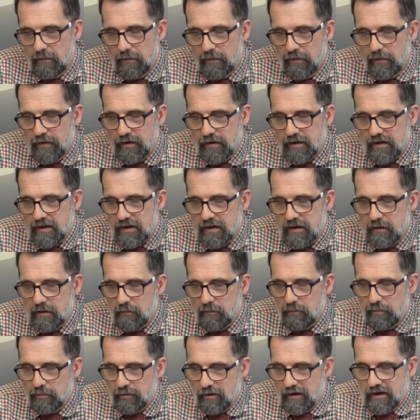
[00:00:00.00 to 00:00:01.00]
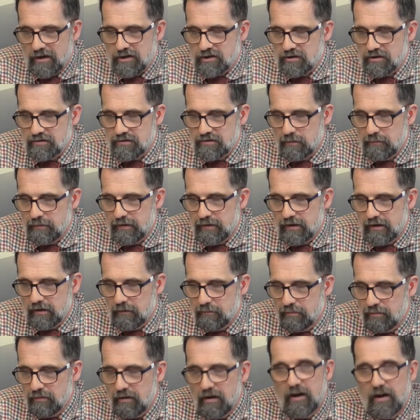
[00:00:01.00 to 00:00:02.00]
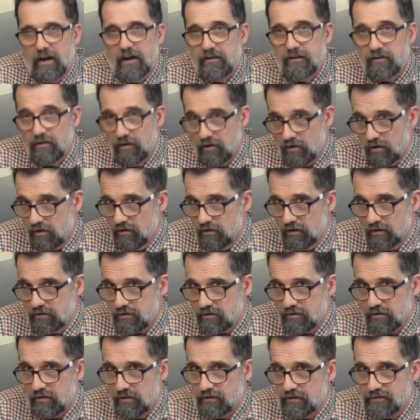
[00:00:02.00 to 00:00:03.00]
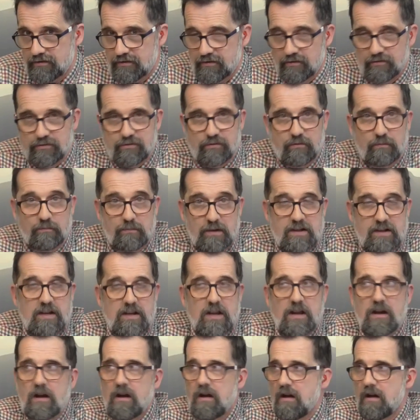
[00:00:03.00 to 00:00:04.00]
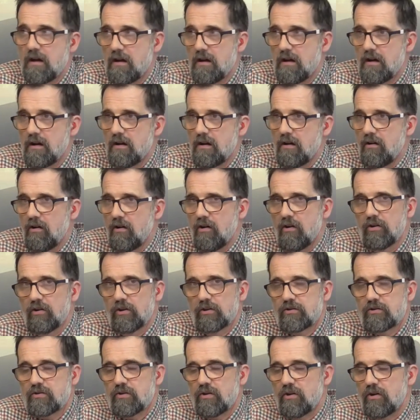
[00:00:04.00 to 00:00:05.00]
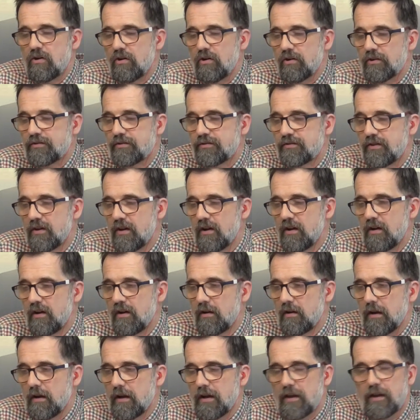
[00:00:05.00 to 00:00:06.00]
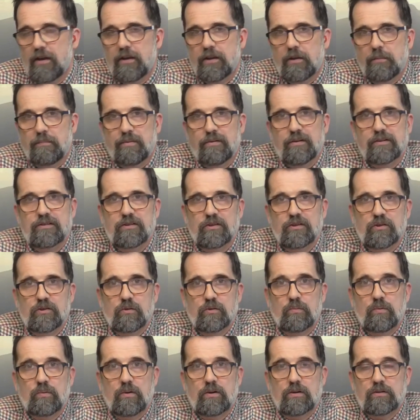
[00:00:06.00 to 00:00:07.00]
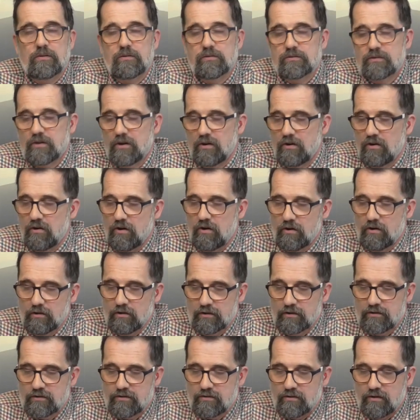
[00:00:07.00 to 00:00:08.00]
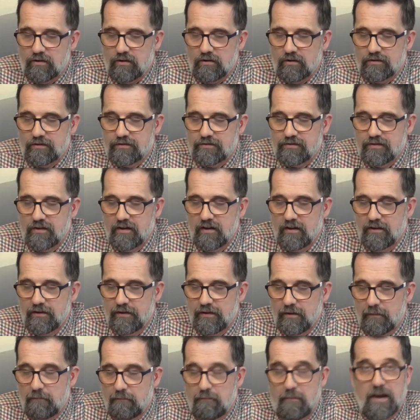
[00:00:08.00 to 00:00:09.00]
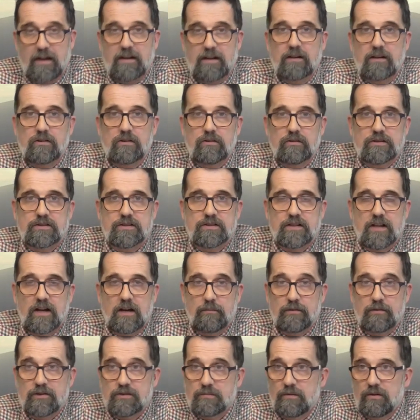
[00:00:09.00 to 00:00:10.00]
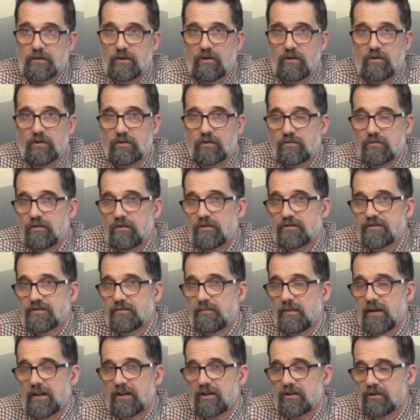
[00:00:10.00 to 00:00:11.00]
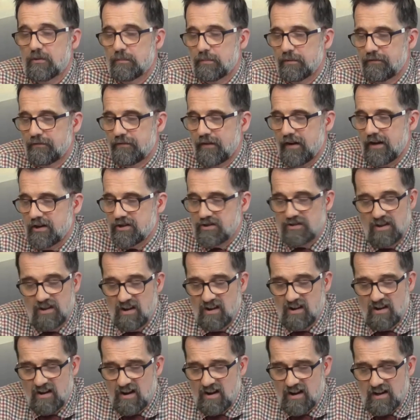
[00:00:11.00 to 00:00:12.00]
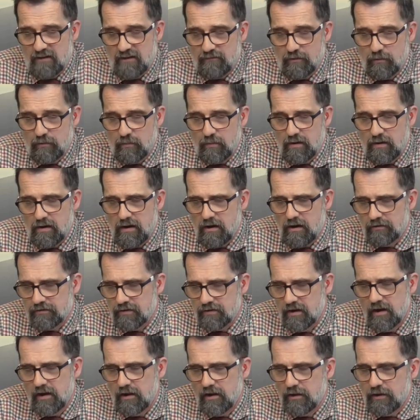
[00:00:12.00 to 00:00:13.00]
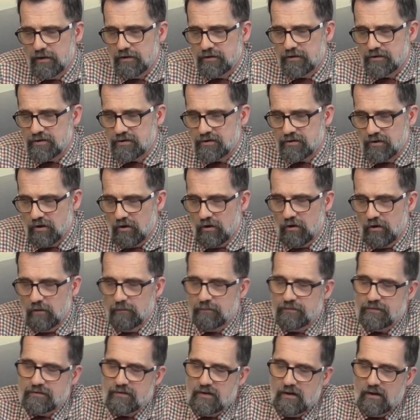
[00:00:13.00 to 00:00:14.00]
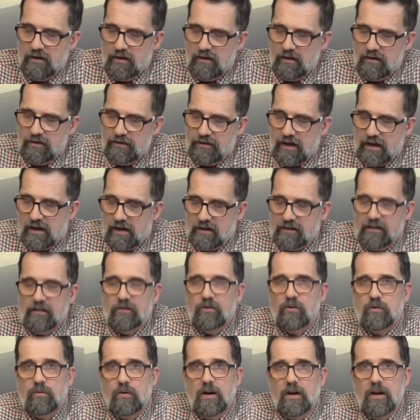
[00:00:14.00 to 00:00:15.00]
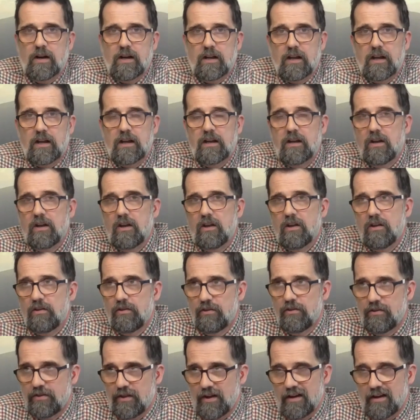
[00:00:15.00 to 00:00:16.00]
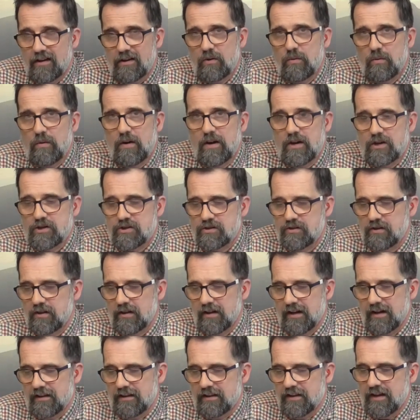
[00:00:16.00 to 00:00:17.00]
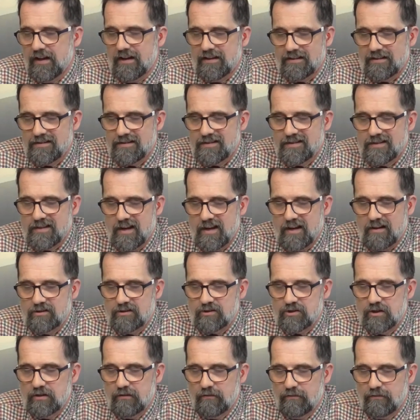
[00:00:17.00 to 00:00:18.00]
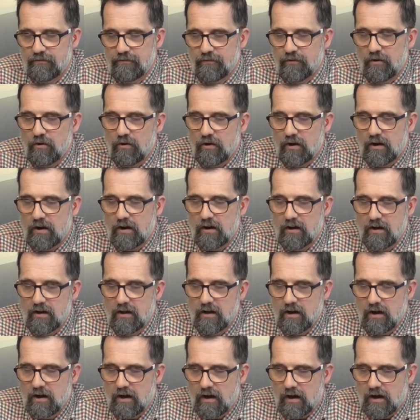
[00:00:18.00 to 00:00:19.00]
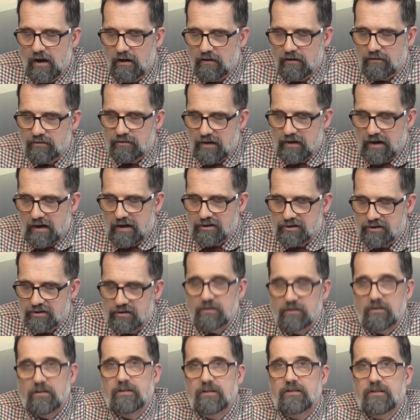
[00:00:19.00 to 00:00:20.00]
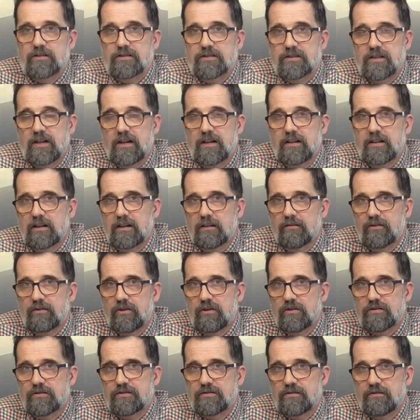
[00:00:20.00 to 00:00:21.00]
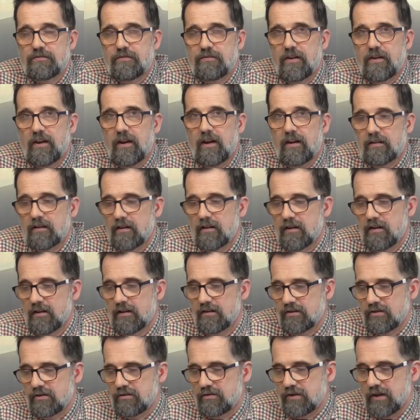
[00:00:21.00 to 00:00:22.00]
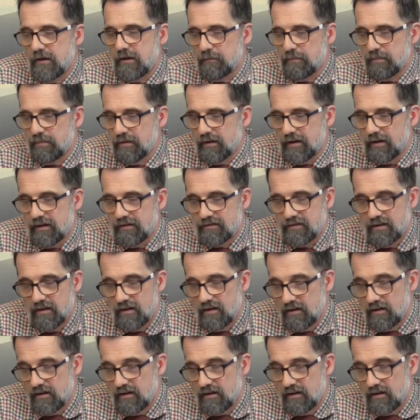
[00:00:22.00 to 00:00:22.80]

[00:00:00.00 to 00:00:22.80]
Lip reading: The pressures are being applied all across social media, all across the political world, all across the medical establishment, all across the medical profession, and everywhere else, that stops that inquiry, that questioning, and that searching for a rational understanding of cause and effect to take place.